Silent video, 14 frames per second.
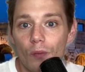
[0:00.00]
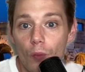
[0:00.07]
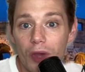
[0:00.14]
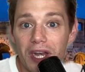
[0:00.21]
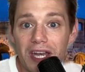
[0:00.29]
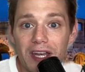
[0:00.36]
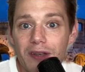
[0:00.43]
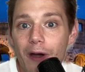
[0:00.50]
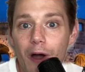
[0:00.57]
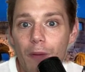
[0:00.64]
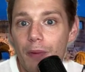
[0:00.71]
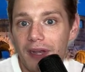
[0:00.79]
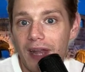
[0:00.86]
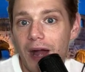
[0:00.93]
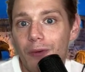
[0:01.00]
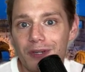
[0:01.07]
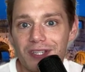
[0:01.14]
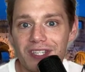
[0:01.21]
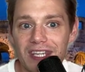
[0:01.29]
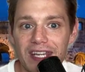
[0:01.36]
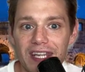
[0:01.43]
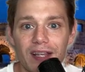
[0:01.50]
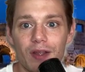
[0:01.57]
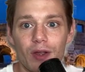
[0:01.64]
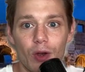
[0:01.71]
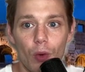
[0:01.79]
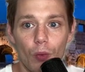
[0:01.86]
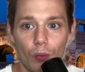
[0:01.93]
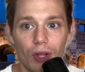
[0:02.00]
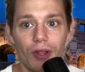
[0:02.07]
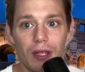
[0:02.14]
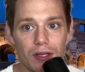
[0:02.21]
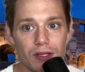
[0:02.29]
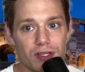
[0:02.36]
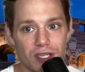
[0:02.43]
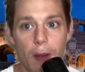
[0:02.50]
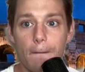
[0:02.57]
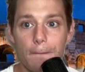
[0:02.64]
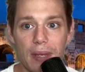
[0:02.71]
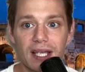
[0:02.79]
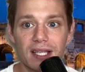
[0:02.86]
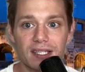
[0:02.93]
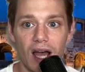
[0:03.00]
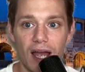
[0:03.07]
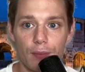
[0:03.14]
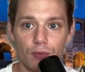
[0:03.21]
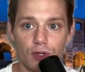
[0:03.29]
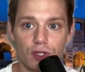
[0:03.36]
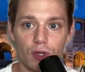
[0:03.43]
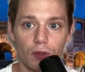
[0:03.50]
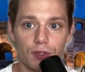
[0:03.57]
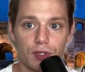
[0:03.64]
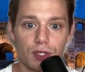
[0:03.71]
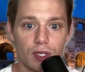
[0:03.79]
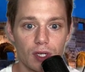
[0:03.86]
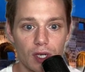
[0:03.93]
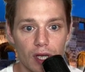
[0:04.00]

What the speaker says: We didn't know, but now we're seeing really some big-time results.